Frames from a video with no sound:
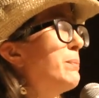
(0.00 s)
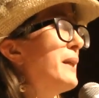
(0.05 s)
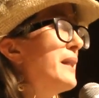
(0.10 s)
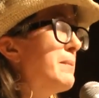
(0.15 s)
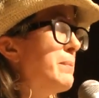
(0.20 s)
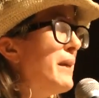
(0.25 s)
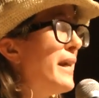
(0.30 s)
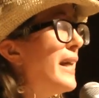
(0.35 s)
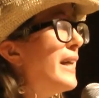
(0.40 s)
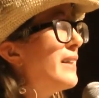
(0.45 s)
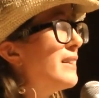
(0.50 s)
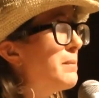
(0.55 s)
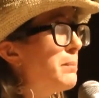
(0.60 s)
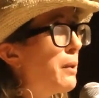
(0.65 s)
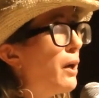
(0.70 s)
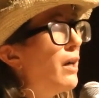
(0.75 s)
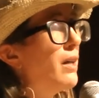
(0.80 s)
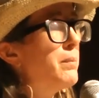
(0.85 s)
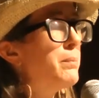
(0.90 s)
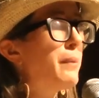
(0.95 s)
been made in
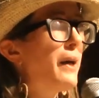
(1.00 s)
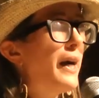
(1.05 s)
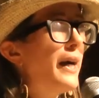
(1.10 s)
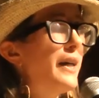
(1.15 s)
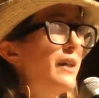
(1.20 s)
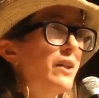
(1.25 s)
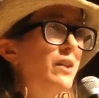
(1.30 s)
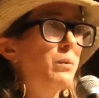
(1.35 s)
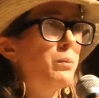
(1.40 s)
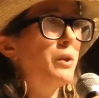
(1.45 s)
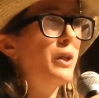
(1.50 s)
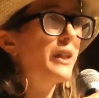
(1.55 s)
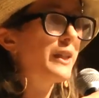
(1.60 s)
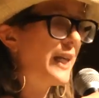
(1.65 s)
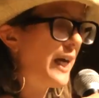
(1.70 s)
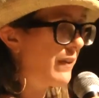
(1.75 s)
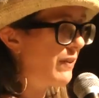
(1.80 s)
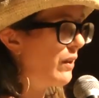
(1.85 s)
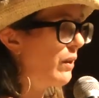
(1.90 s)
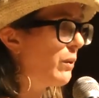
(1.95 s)
part by her work
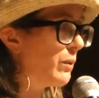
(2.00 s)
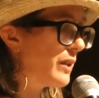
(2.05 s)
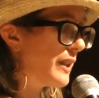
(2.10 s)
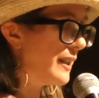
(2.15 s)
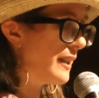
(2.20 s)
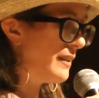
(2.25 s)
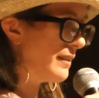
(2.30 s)
at the Oakland